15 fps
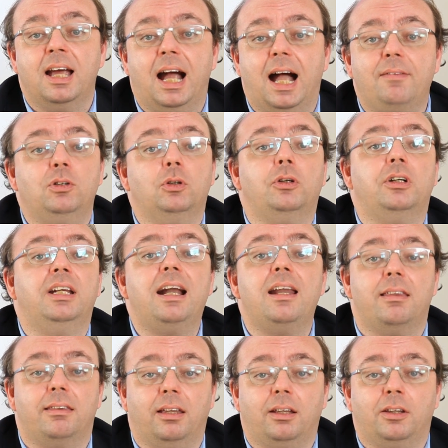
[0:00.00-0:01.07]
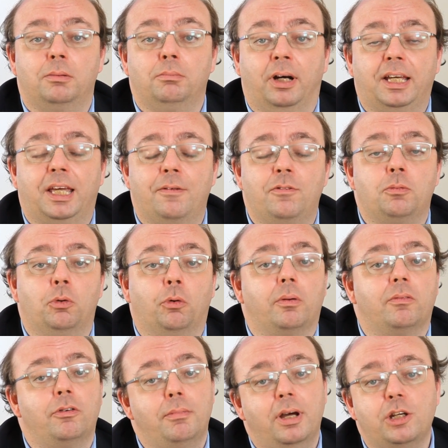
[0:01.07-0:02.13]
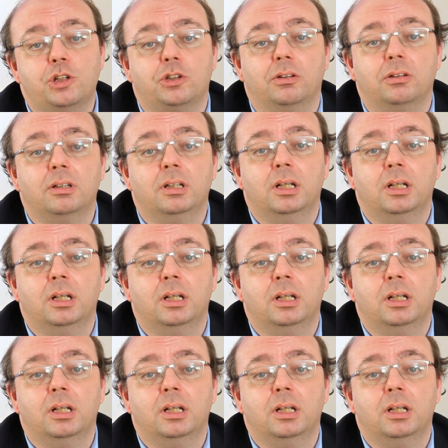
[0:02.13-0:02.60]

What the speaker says: have a look at anything that might give you more information.